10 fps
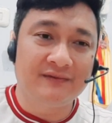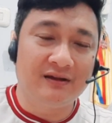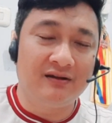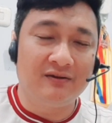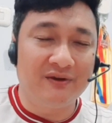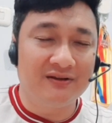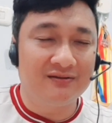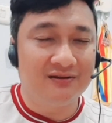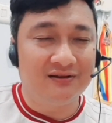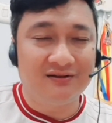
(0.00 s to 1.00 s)
with
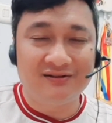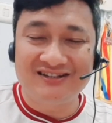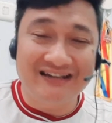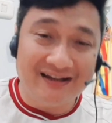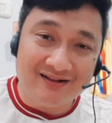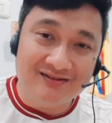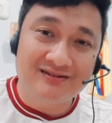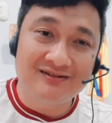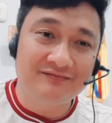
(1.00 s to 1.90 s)
skills,